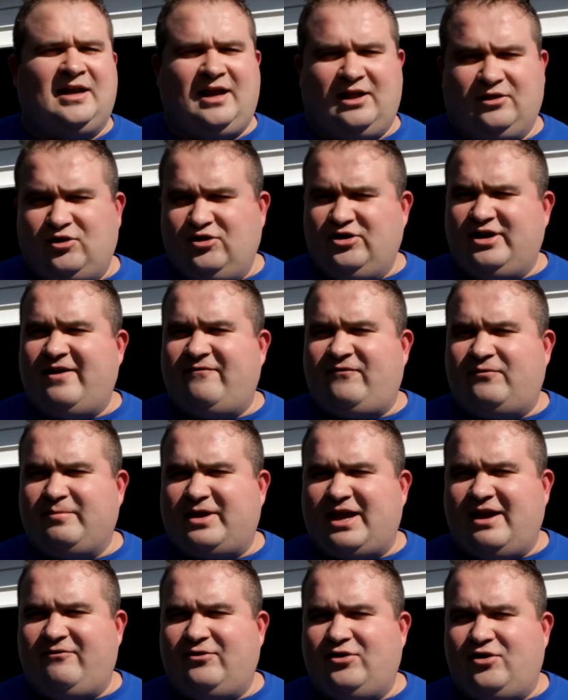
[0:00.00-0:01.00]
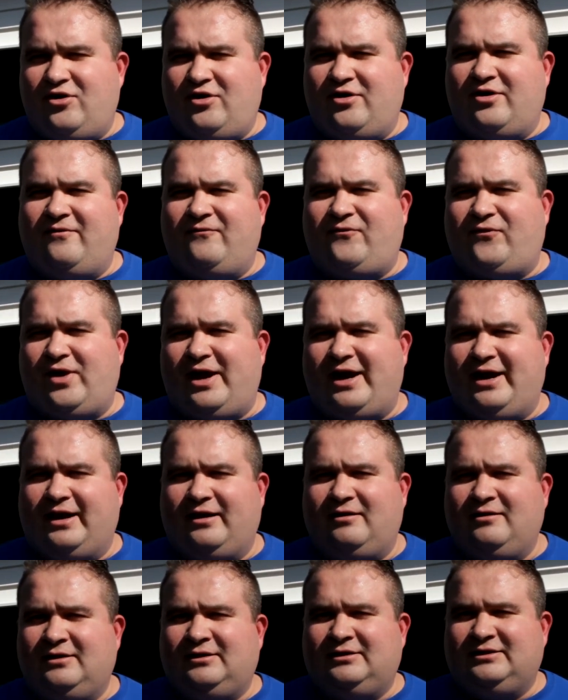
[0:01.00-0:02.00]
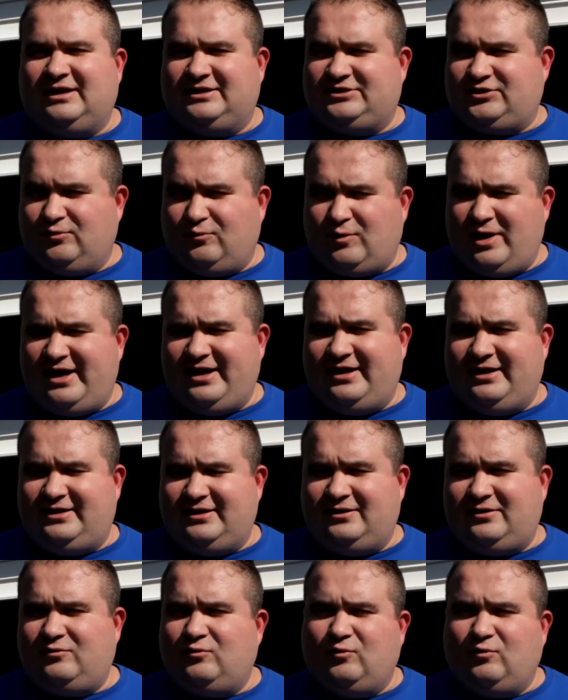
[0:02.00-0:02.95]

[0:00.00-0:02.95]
I learned that from Kevin Hart on Friday. Not sure why he did it.